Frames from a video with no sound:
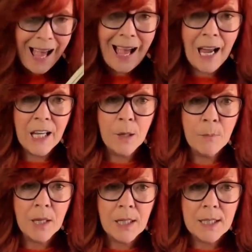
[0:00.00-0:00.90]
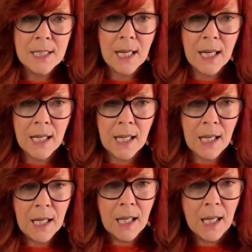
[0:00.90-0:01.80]
I am gonna take
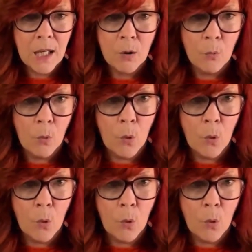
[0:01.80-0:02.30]
and roll